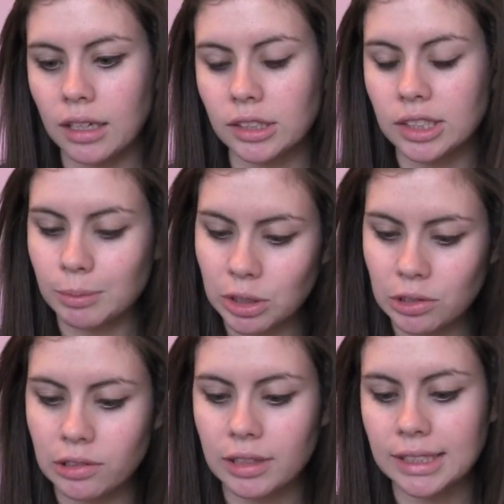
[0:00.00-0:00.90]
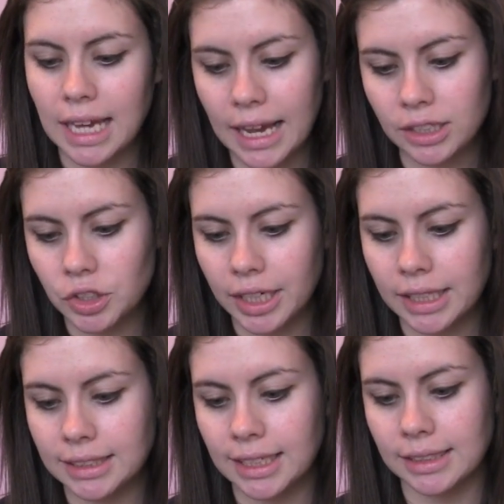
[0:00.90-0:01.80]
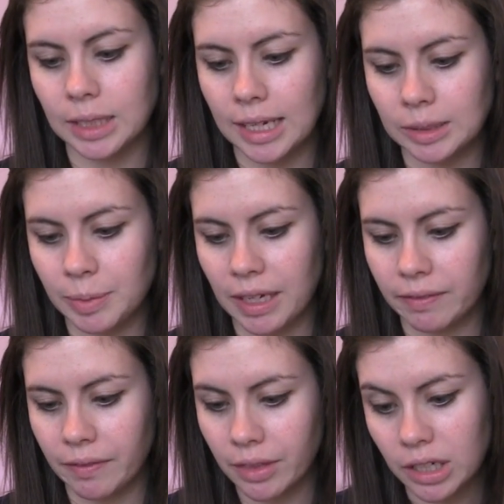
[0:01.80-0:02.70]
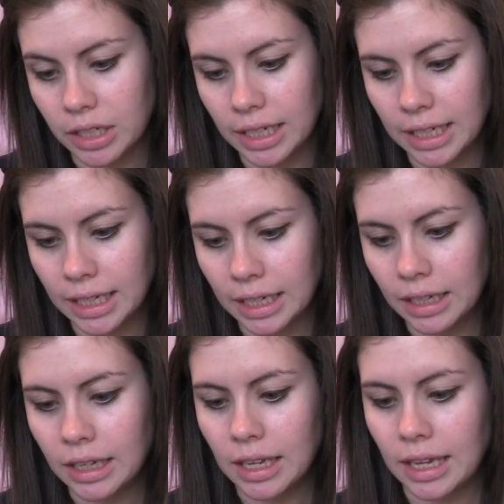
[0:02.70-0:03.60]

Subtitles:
smooths, hydrates, has SPF of 30.